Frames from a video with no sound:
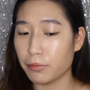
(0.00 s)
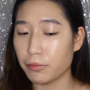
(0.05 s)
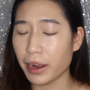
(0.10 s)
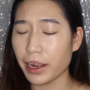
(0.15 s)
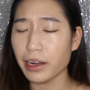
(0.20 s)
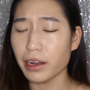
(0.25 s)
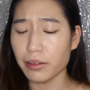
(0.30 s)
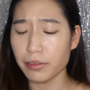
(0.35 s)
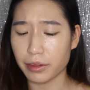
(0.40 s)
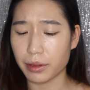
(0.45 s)

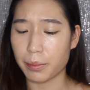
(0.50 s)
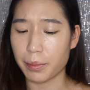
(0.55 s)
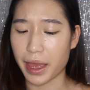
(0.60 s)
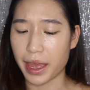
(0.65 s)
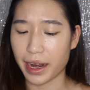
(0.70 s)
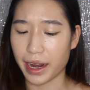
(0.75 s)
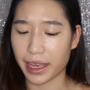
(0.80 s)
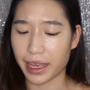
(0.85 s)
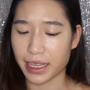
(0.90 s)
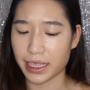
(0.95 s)
Right off the
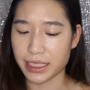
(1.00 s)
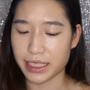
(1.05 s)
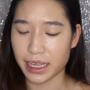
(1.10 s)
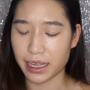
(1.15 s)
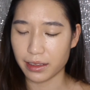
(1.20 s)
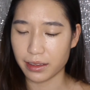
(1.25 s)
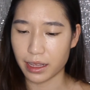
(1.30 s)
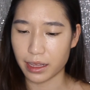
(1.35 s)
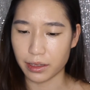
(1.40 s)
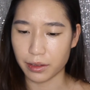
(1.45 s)
bat, I can
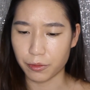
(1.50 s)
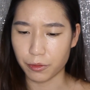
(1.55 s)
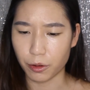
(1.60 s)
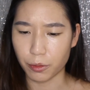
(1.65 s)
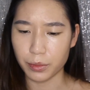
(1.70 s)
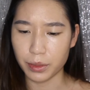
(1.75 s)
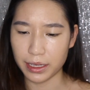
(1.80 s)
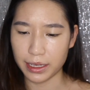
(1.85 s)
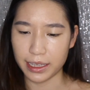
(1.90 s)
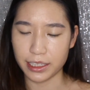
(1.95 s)
tell that the
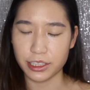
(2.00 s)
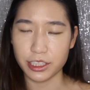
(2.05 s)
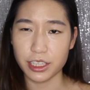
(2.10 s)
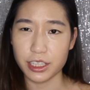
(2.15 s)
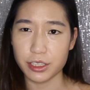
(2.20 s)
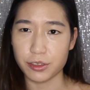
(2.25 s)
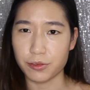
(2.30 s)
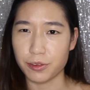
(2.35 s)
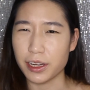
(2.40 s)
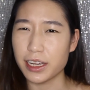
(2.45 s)
formulation
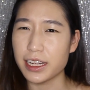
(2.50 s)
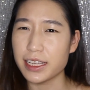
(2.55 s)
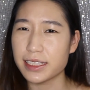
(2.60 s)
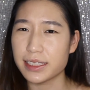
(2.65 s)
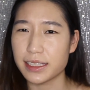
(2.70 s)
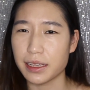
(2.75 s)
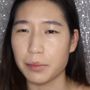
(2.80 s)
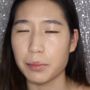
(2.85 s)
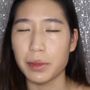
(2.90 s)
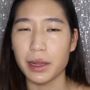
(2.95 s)
is really
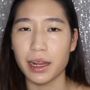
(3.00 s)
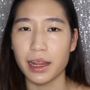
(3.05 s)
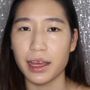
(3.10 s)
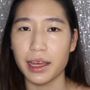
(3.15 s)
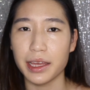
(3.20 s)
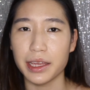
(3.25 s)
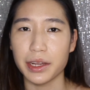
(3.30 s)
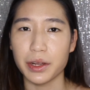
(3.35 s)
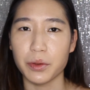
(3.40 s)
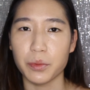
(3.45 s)

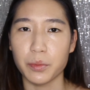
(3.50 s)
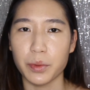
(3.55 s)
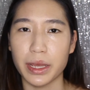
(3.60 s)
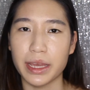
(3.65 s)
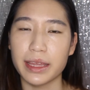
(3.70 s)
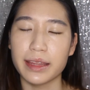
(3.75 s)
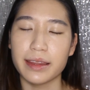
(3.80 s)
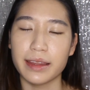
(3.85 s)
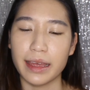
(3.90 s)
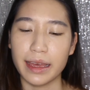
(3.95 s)
similar in a
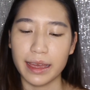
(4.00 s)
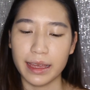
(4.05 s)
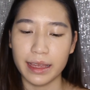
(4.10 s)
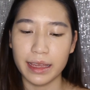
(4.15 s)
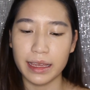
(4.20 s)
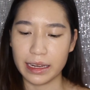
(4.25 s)
way that